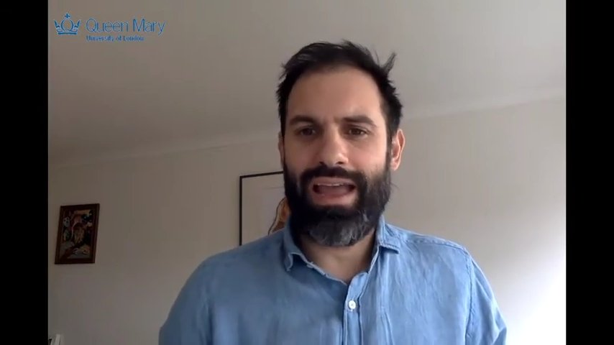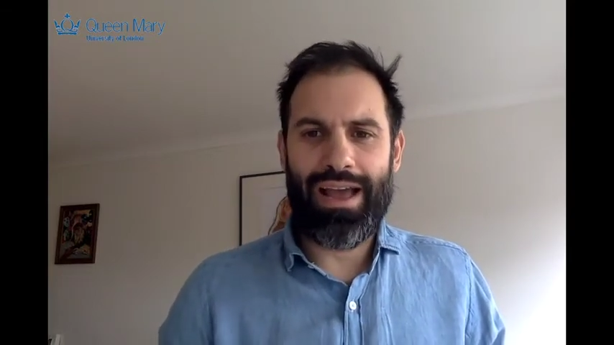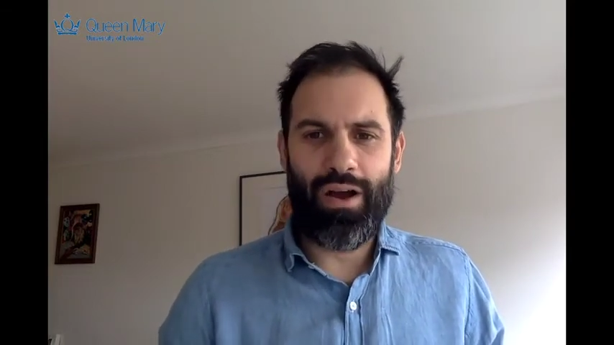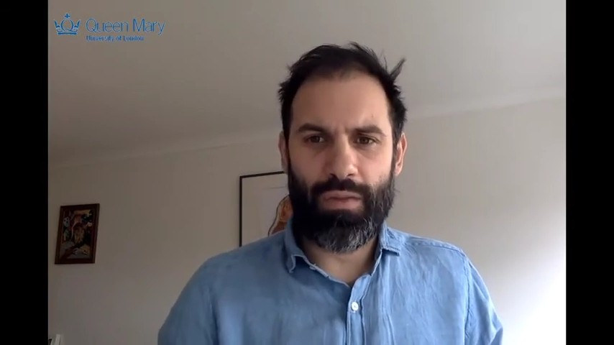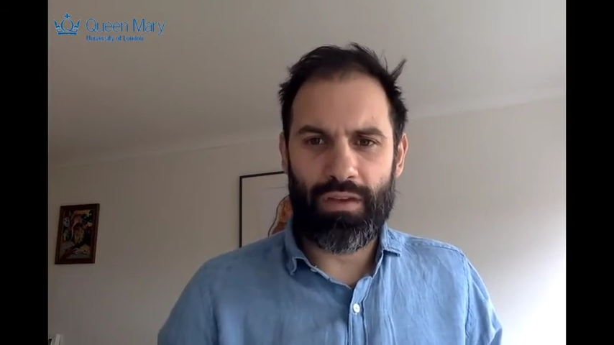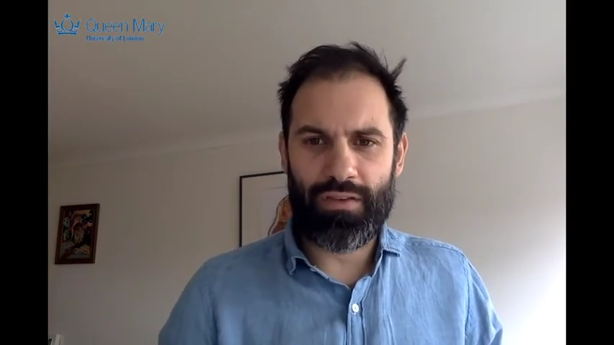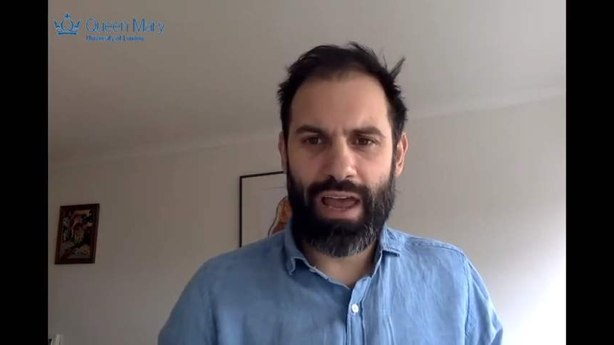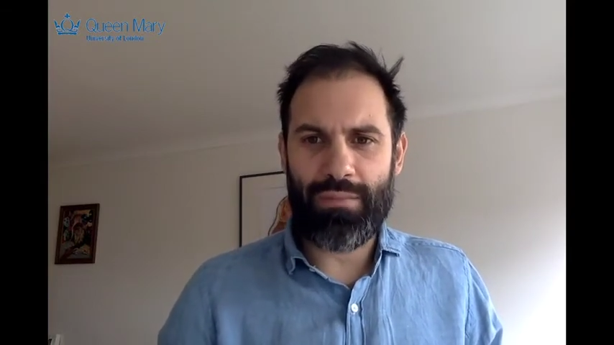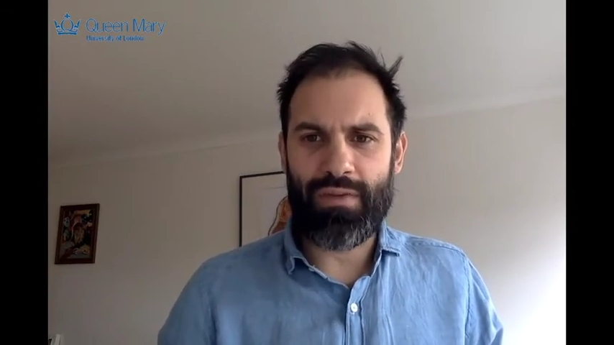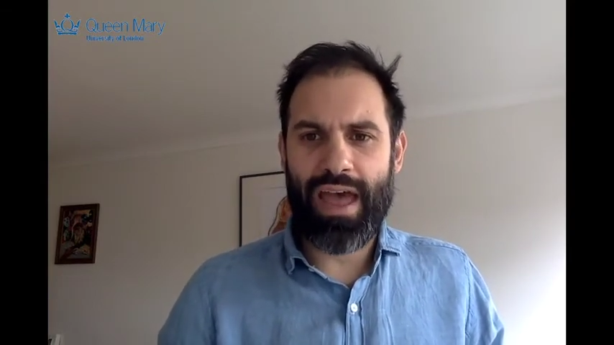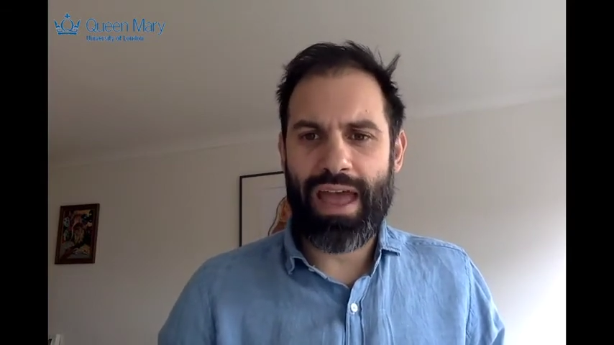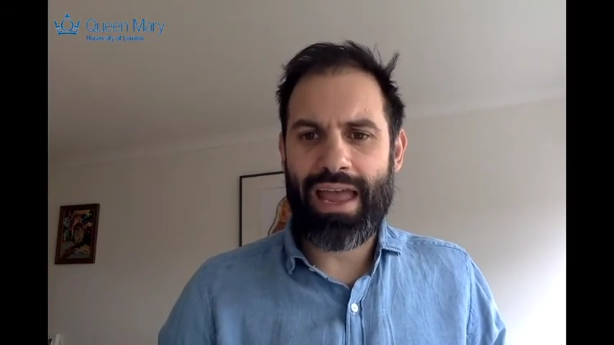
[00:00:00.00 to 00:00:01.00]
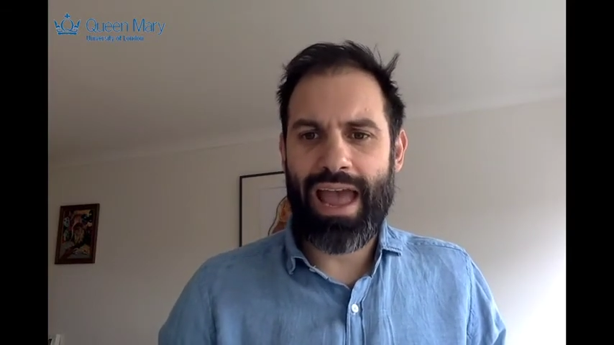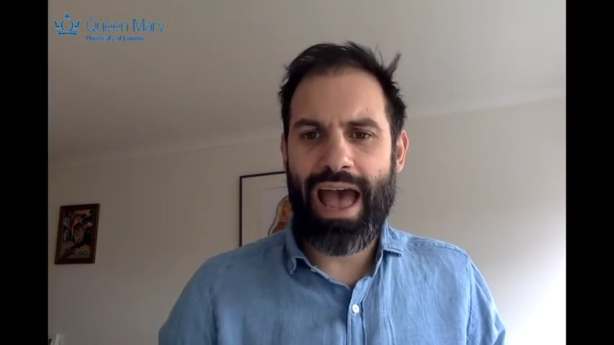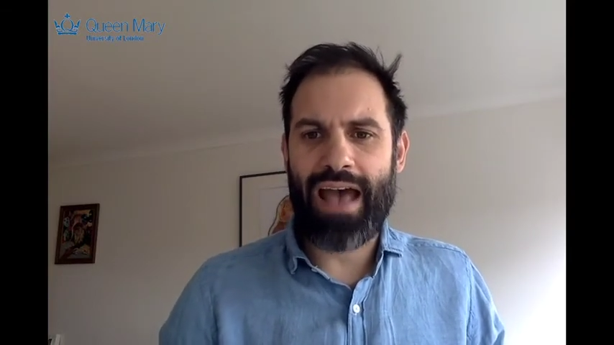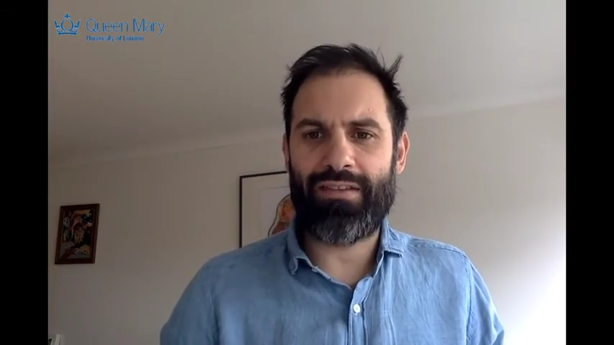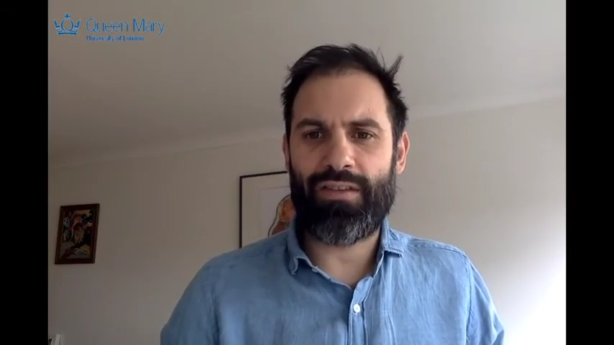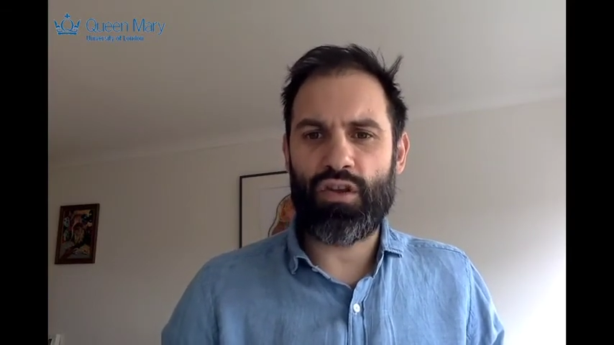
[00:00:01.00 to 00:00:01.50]
on the same day
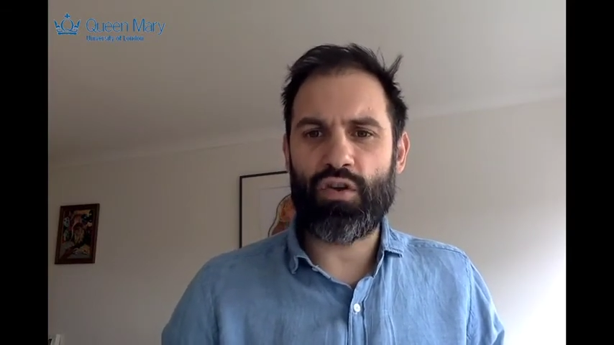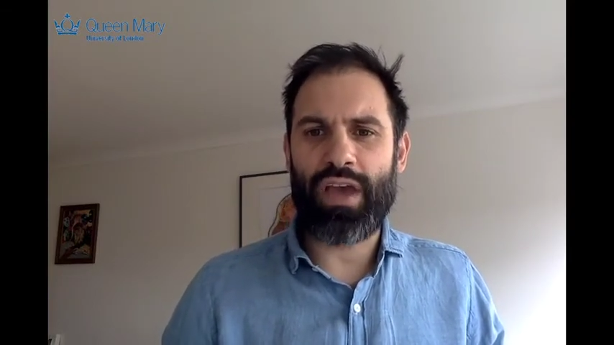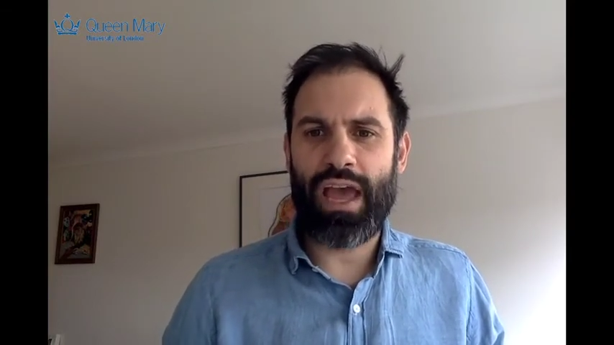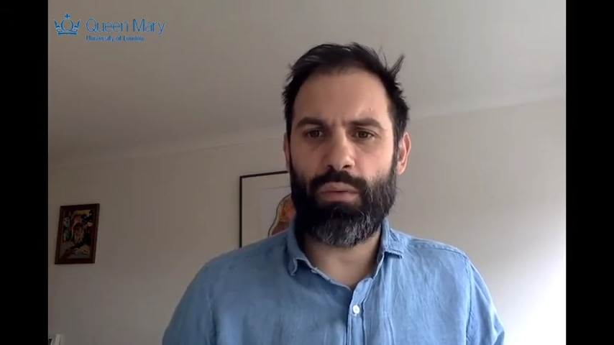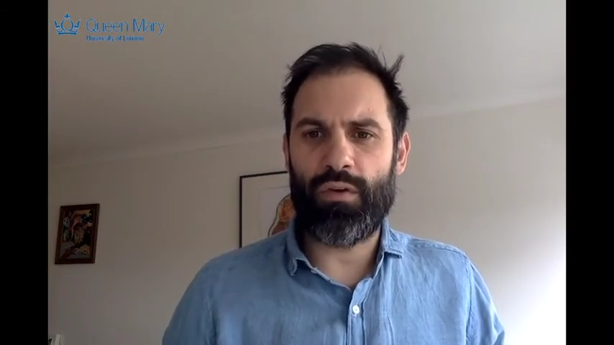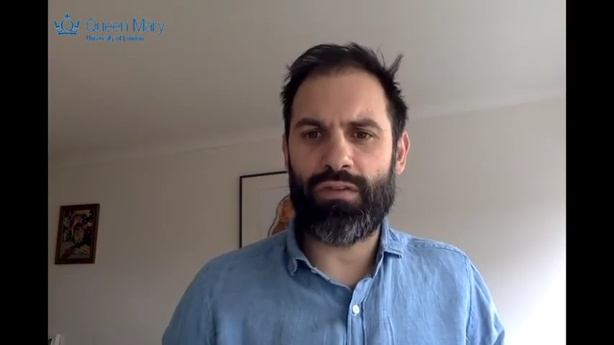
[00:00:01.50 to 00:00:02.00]
as the UK was